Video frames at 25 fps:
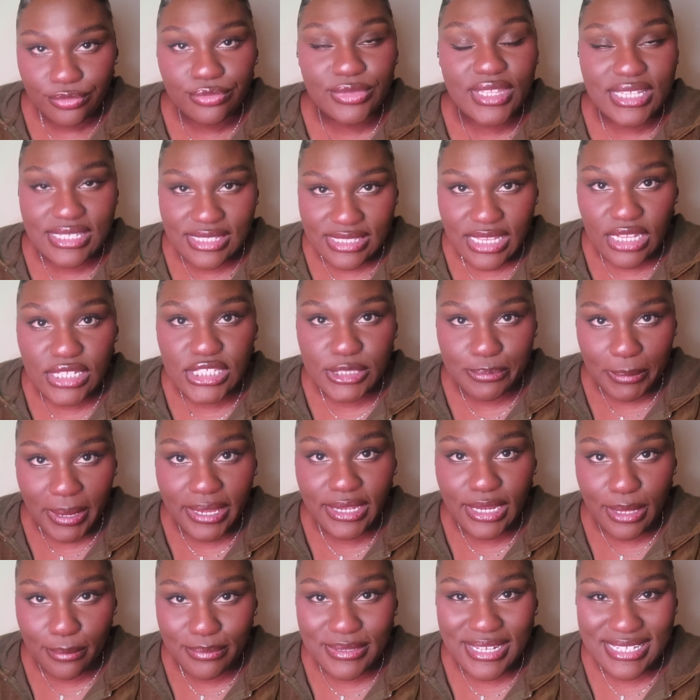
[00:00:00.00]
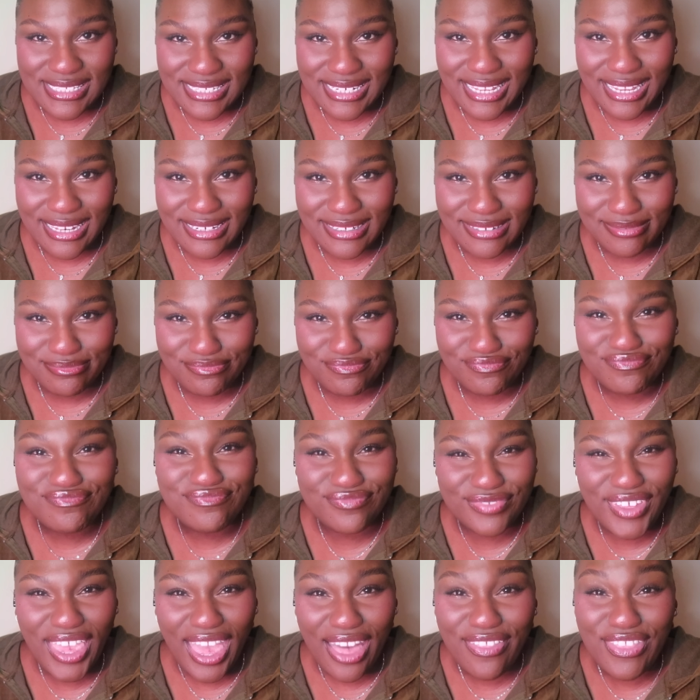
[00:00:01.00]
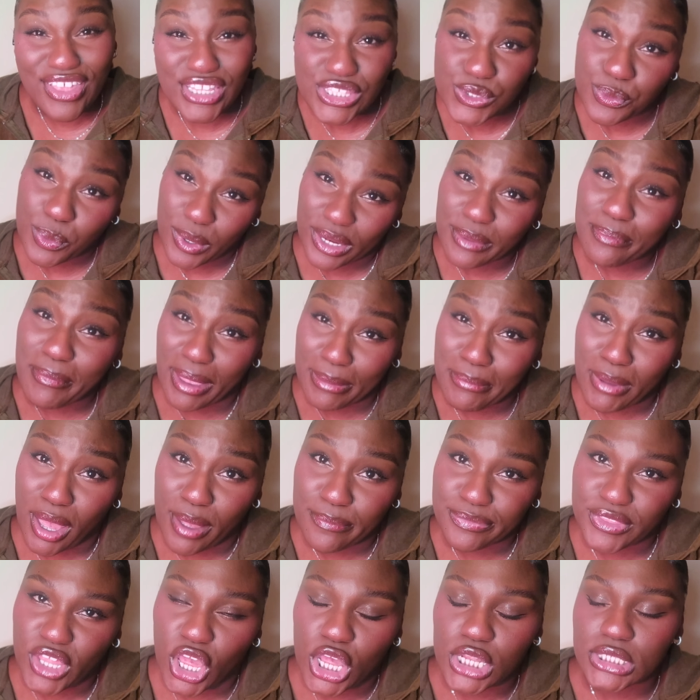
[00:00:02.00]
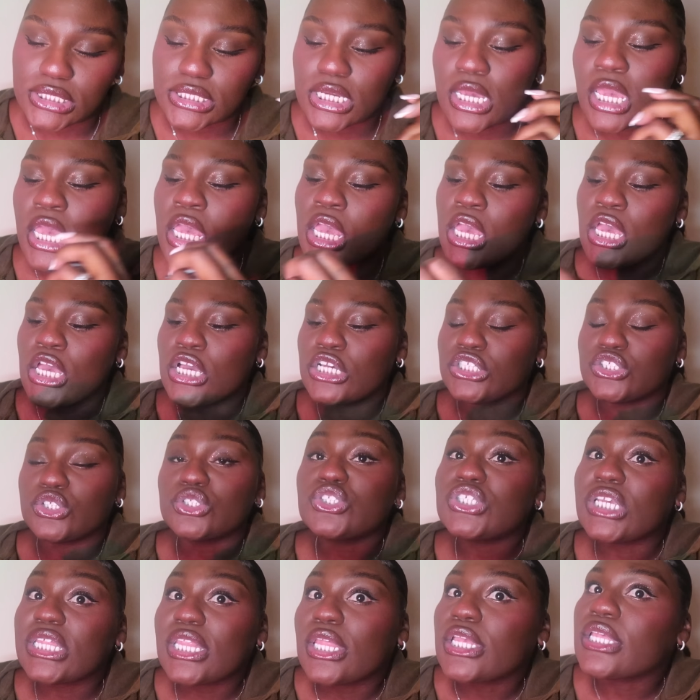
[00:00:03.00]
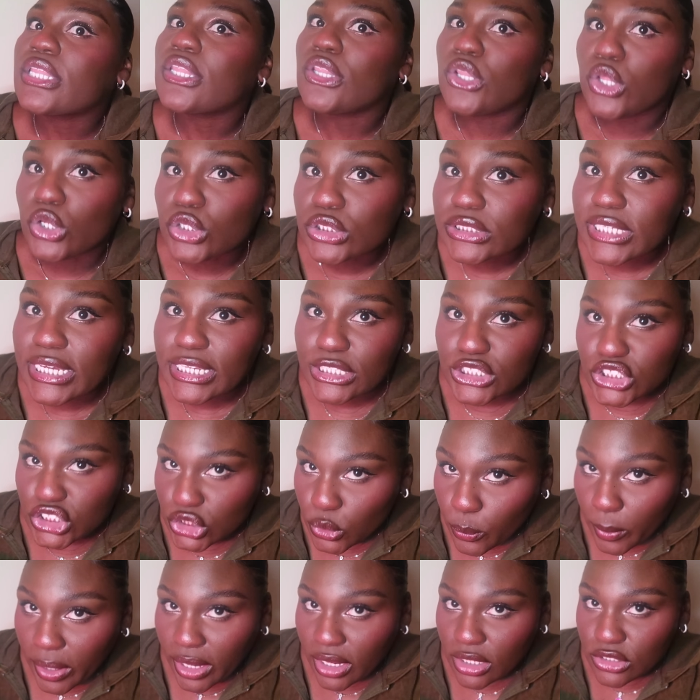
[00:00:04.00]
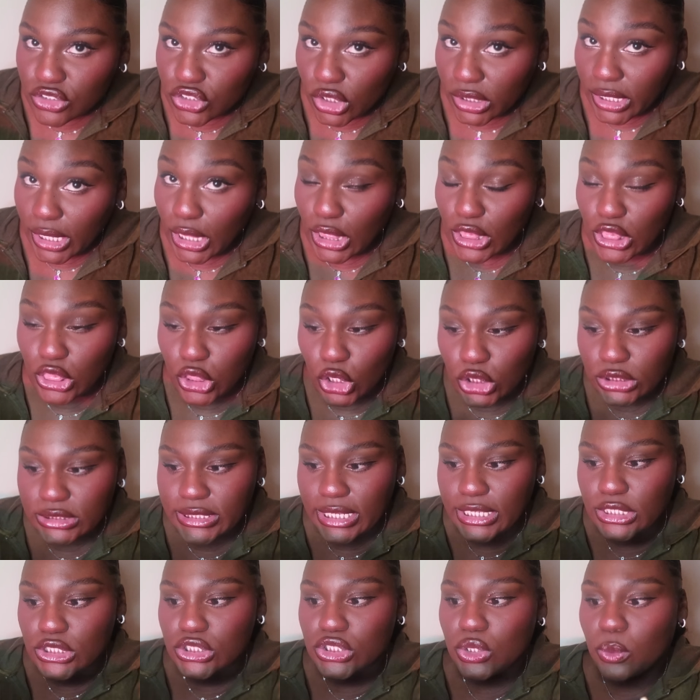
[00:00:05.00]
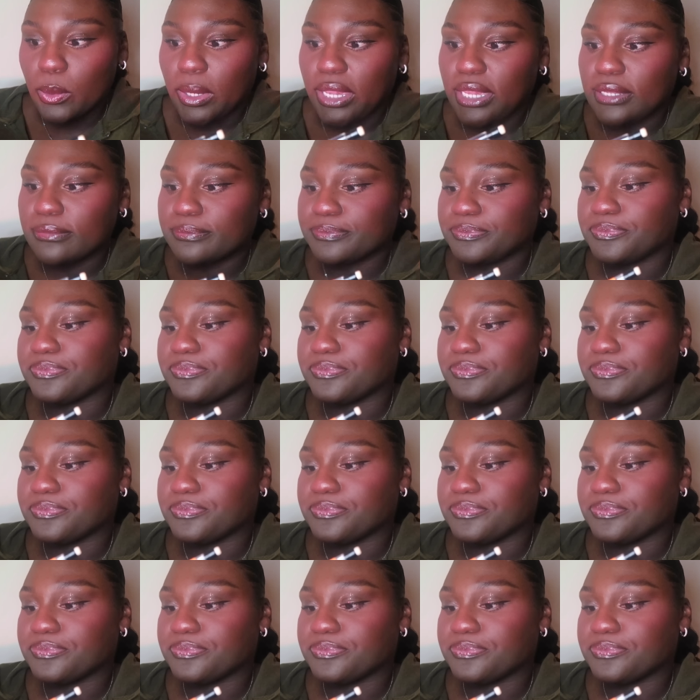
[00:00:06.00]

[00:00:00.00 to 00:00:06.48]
This sounds made up, doesn't it? Yeah, that's what my mom thought. So she looked into it. She like looked into it.